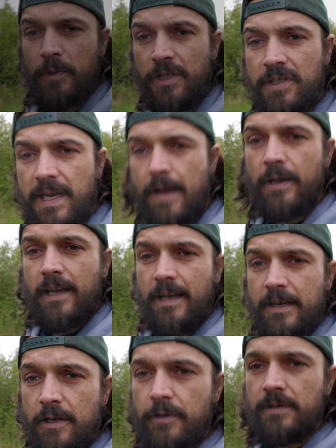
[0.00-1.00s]
we're just out
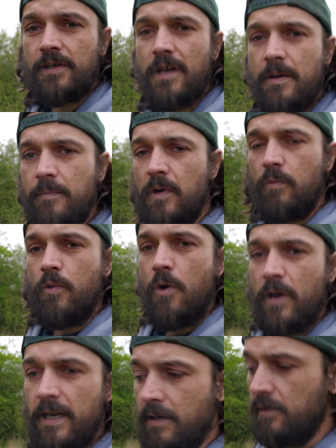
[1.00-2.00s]
here doing some
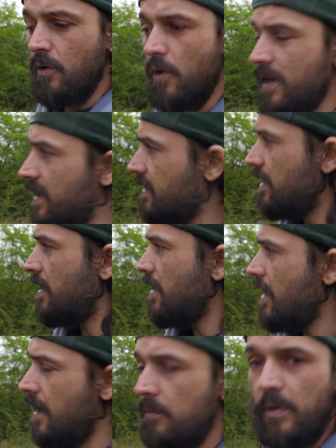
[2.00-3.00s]
walking and talking
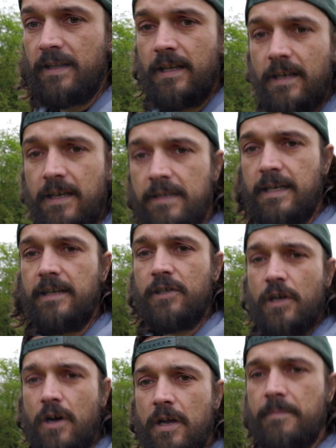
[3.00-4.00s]
with the
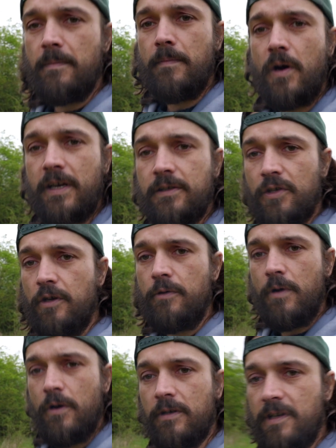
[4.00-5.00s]
DJI Mic 2
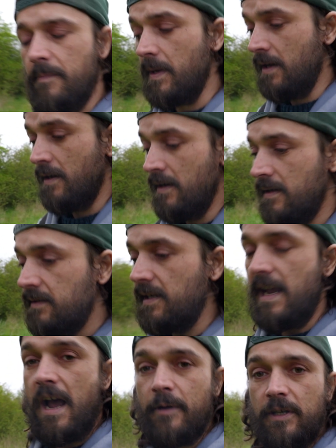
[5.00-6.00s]
hooked up.
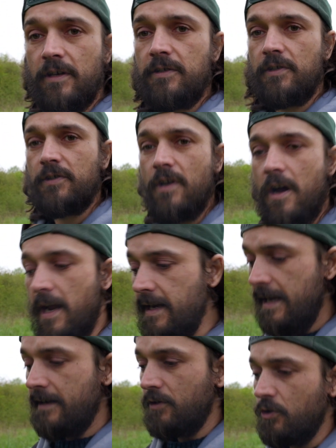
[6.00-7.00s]
See how it does. There's not
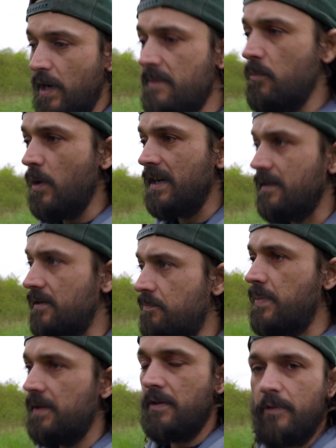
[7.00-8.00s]
any extreme wind,
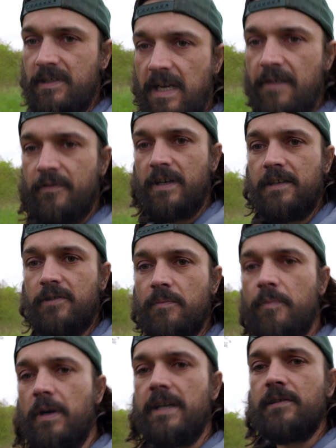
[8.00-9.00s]
but there is definitely some
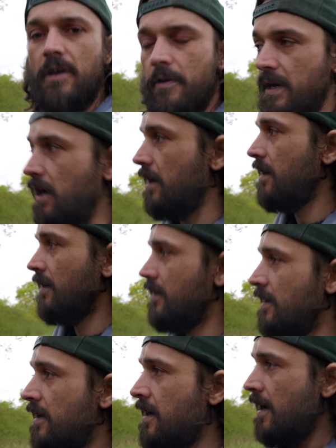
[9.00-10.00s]
breeze going on.
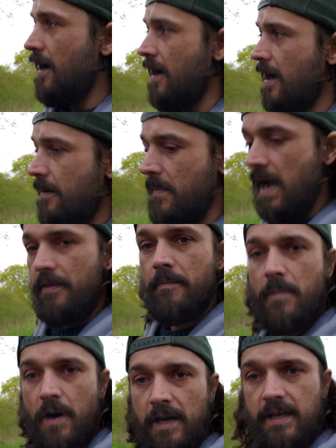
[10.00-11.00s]
And the
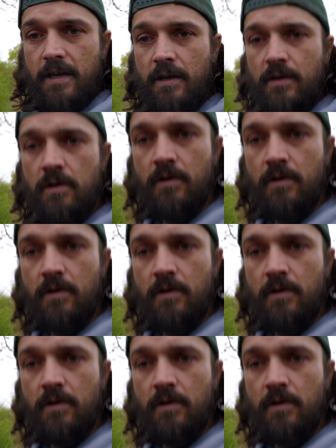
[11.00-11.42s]
mic